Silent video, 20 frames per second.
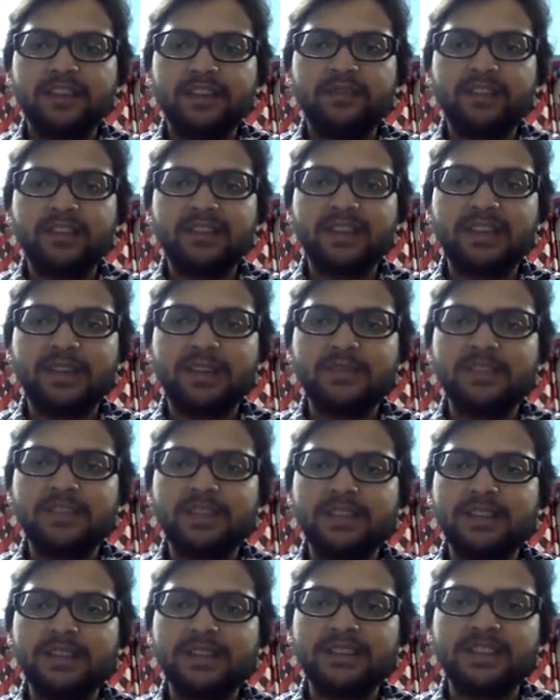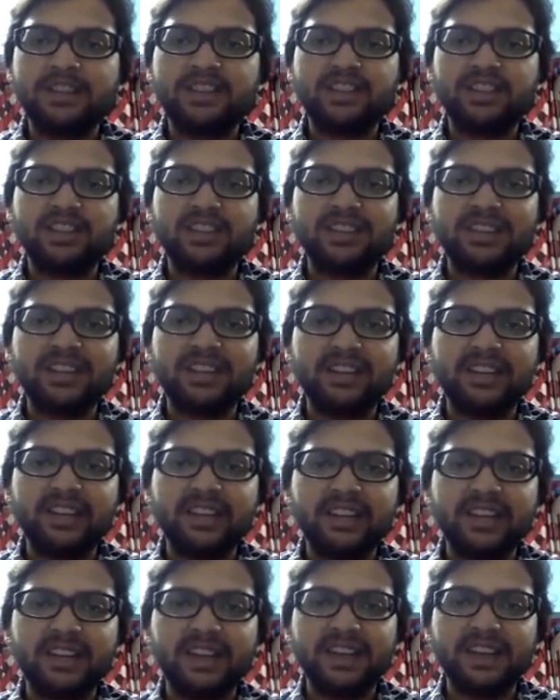which comes under section
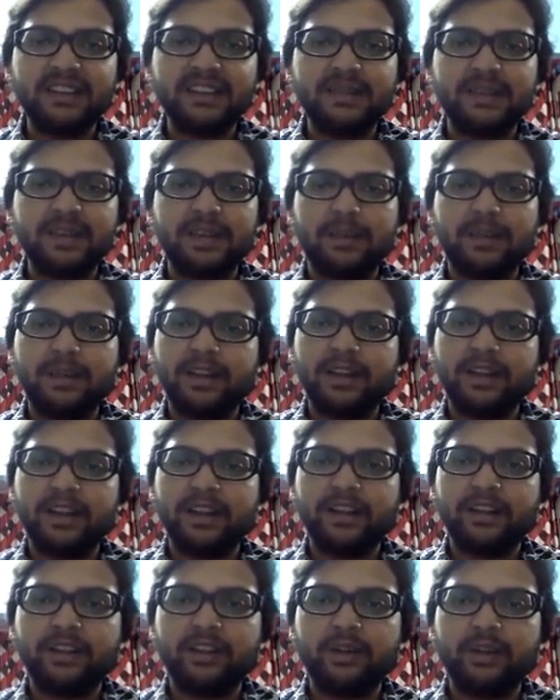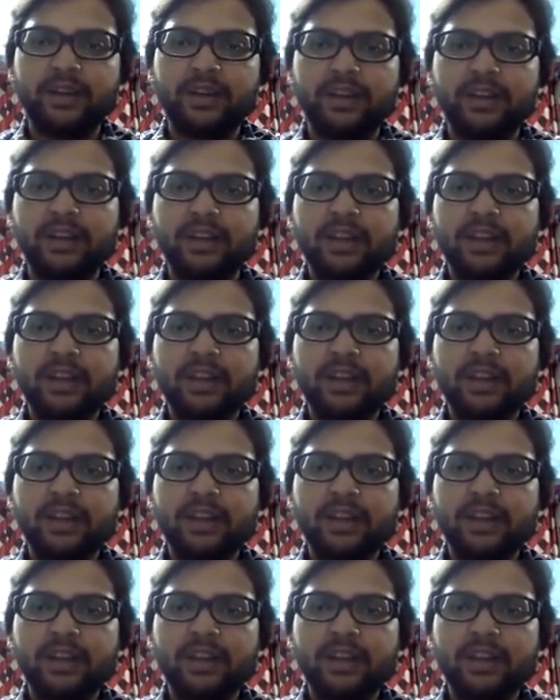3D, has been amended to read